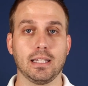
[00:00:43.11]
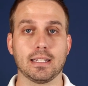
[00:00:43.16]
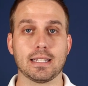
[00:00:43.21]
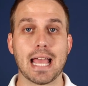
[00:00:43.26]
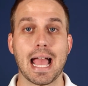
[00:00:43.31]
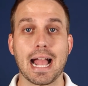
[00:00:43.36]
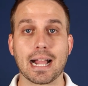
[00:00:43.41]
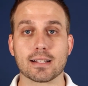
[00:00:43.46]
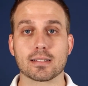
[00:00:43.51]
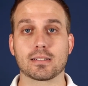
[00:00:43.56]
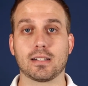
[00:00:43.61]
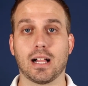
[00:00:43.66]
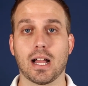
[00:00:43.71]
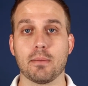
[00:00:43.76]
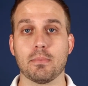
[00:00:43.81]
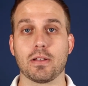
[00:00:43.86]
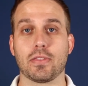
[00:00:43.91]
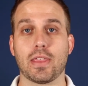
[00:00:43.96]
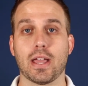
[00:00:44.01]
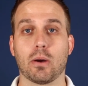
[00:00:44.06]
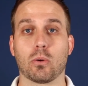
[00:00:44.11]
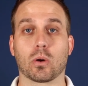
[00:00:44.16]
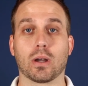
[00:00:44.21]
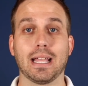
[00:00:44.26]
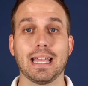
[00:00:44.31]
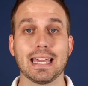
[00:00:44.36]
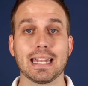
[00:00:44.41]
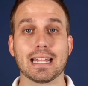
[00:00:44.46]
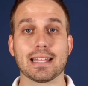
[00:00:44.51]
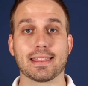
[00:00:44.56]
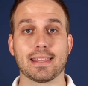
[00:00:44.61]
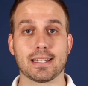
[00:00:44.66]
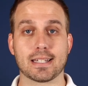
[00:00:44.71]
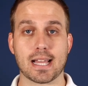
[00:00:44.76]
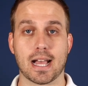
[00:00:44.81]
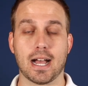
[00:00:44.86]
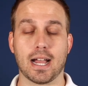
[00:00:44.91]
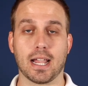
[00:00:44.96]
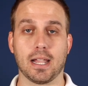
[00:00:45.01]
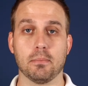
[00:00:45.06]
tax climate that we're in at the
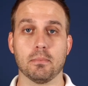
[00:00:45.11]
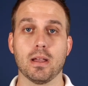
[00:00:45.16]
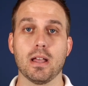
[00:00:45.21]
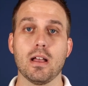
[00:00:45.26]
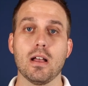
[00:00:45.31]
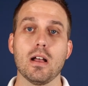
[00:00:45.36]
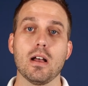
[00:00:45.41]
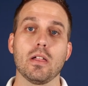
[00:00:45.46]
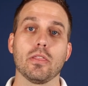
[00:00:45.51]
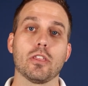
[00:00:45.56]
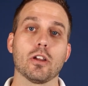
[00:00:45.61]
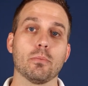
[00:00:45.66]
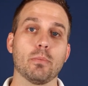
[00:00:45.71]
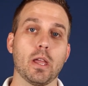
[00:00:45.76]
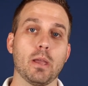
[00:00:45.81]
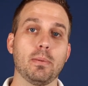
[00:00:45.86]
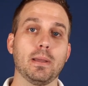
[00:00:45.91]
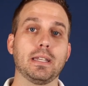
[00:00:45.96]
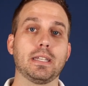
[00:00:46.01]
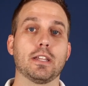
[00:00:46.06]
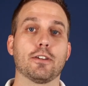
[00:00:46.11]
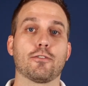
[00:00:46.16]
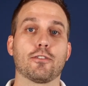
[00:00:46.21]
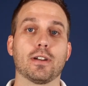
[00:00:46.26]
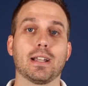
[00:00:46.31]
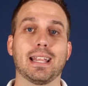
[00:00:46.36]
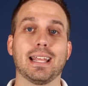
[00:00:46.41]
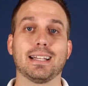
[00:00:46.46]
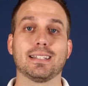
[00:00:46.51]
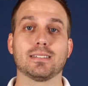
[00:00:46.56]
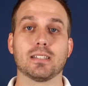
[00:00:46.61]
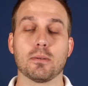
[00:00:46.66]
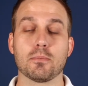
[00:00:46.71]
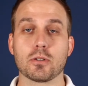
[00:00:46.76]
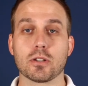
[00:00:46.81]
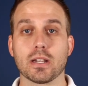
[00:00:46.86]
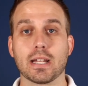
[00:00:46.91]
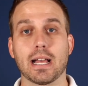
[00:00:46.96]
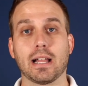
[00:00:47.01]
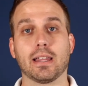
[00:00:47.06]
time, there may be different
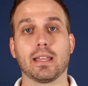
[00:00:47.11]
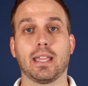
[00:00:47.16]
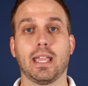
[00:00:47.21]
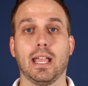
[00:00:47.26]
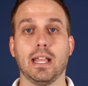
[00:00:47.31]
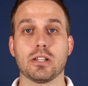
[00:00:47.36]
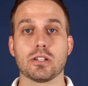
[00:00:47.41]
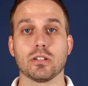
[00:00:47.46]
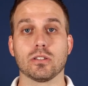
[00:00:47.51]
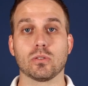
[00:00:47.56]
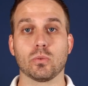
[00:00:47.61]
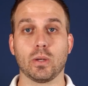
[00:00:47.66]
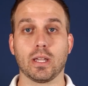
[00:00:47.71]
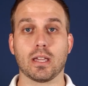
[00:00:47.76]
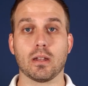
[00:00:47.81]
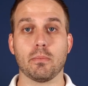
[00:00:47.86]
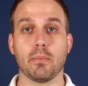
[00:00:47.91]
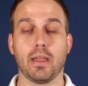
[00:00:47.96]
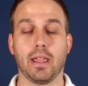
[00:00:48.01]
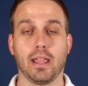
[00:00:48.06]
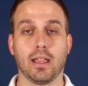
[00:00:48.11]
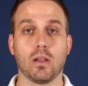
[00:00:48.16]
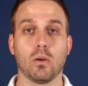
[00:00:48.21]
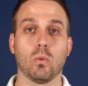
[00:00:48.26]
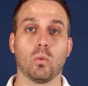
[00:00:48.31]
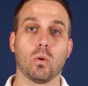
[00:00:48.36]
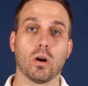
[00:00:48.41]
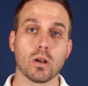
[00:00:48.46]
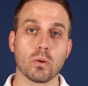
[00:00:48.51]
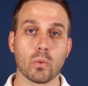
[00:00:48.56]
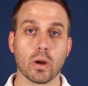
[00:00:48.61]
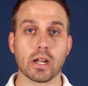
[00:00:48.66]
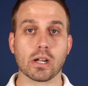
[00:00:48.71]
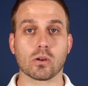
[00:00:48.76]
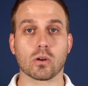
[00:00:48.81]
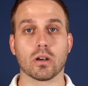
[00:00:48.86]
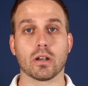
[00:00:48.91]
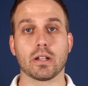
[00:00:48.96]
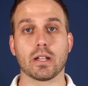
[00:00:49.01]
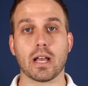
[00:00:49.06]
exemption allocations we can make one way
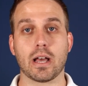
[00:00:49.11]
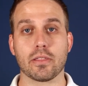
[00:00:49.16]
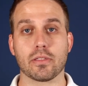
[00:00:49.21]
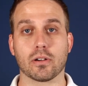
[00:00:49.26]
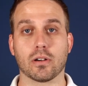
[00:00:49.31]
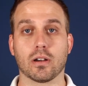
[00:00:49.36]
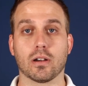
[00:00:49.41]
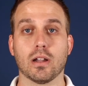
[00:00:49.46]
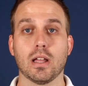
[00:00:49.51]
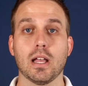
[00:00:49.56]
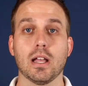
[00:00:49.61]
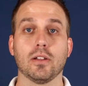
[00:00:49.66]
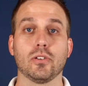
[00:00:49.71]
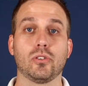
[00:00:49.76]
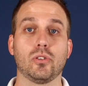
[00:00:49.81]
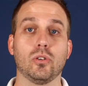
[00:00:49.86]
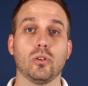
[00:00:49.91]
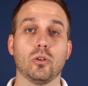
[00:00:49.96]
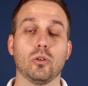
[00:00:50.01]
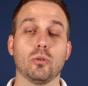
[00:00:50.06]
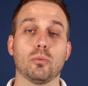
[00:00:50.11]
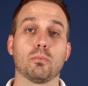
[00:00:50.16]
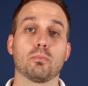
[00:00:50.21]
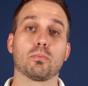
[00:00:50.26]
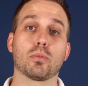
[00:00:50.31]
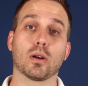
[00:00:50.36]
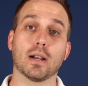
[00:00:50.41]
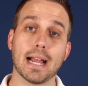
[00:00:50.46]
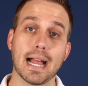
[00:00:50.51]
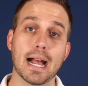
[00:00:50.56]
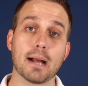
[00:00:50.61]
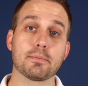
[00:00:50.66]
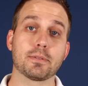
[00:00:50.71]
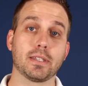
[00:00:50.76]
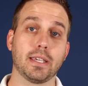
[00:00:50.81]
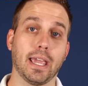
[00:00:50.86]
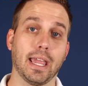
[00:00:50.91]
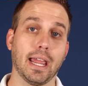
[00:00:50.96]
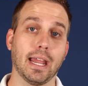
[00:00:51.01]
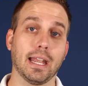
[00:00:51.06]
or another to perhaps
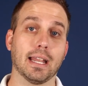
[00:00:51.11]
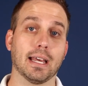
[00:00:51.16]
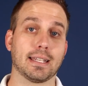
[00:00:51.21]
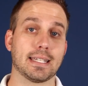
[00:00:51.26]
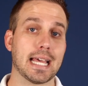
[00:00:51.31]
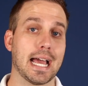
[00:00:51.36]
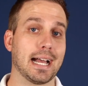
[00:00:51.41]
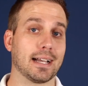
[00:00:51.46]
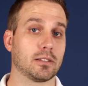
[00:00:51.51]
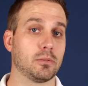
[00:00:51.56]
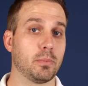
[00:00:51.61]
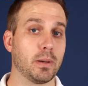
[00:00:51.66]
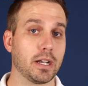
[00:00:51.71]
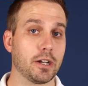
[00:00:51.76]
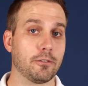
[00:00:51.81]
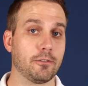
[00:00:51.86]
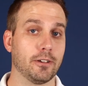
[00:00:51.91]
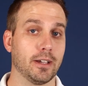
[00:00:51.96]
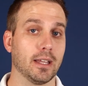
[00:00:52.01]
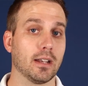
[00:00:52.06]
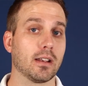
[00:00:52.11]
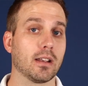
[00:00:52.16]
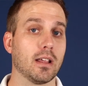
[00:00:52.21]
gain a tax benefit.